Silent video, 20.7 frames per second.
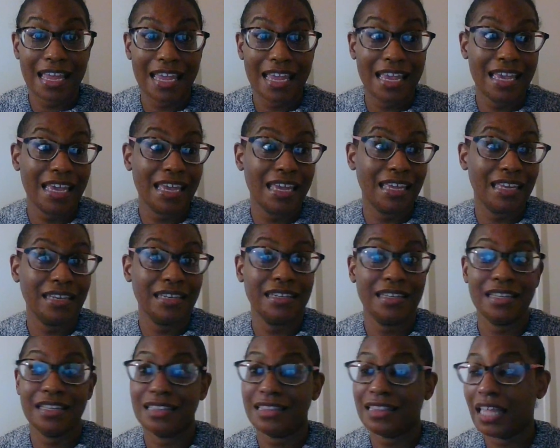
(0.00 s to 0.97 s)

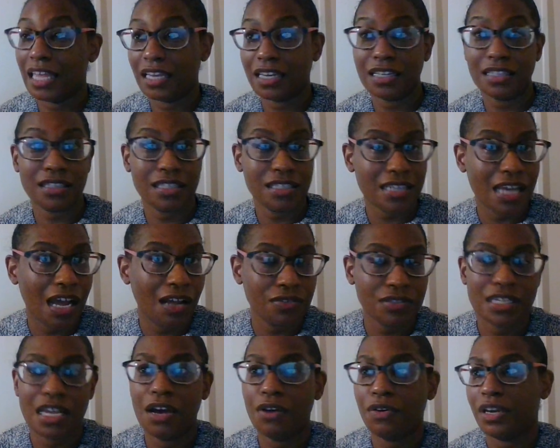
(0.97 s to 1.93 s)
in like the
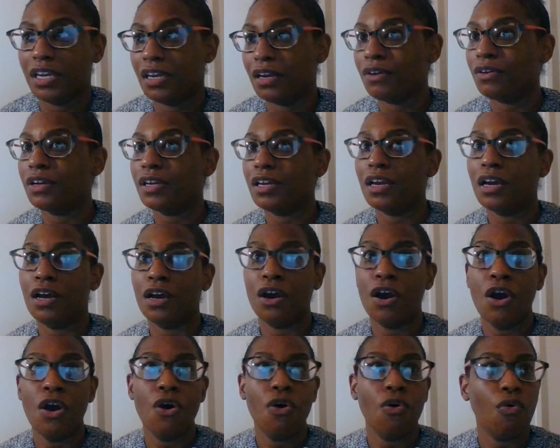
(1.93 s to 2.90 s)
downtown area
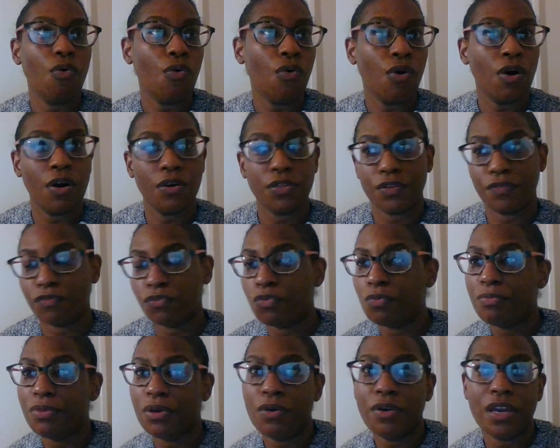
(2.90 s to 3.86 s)
or the
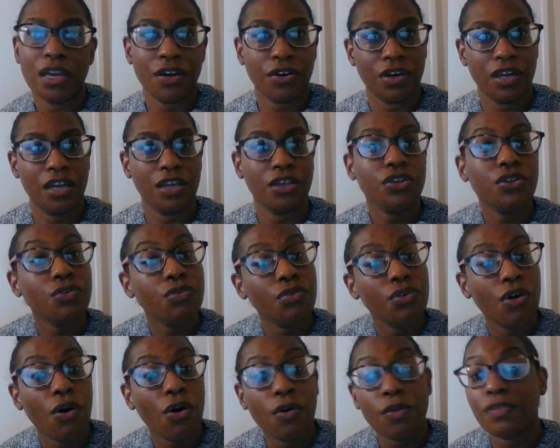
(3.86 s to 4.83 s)
Fruitville area, you
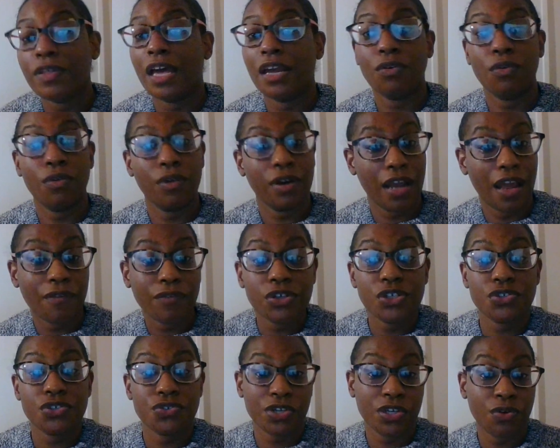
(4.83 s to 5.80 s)
know that on every
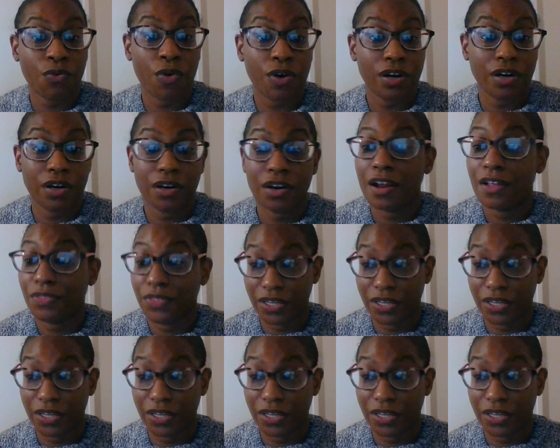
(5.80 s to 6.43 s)
street corner,